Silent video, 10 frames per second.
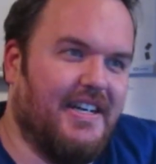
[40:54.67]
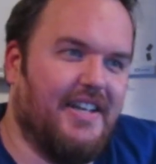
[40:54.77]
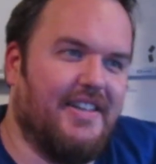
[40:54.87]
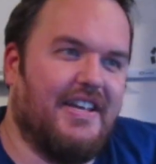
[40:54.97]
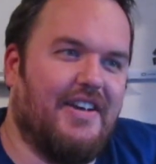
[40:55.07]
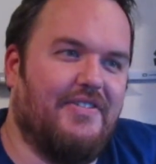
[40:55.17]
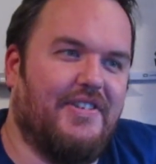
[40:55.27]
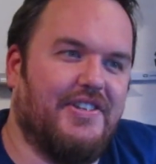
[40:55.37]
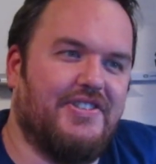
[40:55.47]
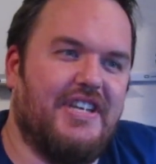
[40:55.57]
Uh, the town and
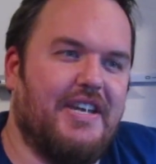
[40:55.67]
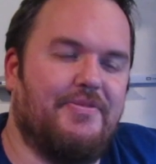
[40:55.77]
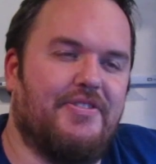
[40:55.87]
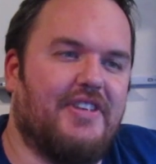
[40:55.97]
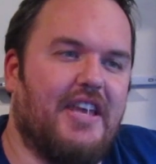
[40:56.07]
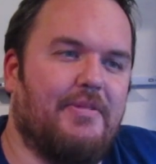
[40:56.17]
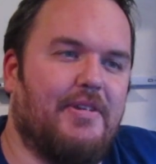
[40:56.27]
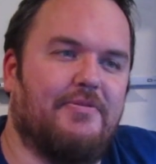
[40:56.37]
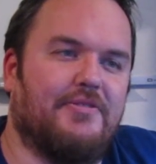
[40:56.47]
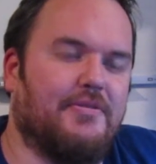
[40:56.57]
village names just came
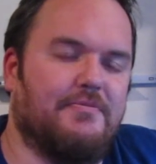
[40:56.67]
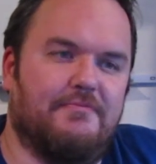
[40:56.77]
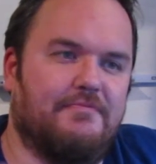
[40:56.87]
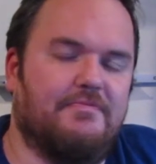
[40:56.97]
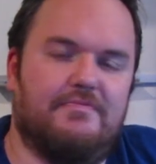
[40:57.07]
up from